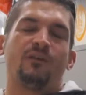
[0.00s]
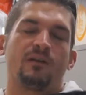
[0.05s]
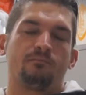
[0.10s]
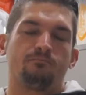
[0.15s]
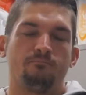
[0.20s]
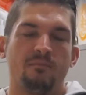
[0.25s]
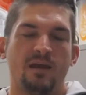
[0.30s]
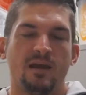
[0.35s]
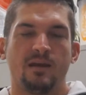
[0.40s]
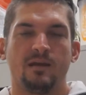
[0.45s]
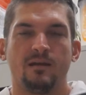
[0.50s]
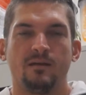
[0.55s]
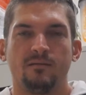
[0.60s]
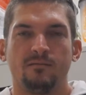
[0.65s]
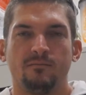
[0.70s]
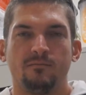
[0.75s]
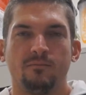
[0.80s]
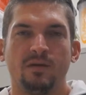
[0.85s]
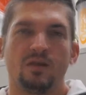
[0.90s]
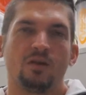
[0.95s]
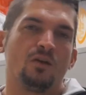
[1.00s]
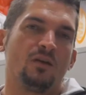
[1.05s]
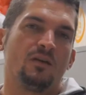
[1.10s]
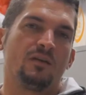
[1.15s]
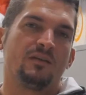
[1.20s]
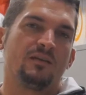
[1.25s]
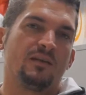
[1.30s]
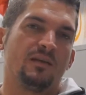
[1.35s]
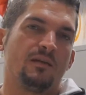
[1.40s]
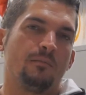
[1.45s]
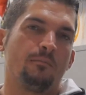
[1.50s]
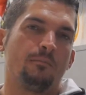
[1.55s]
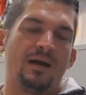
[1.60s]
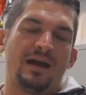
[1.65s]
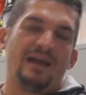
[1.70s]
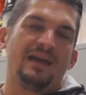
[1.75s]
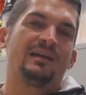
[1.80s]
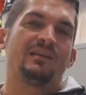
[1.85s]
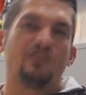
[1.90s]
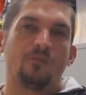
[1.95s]
fucking matter because
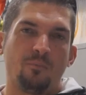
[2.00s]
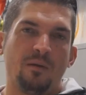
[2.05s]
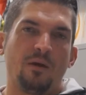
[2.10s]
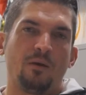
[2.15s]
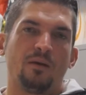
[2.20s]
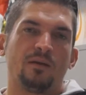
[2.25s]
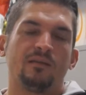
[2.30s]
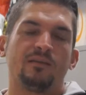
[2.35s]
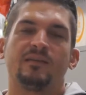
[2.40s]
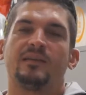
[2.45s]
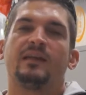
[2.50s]
by experience,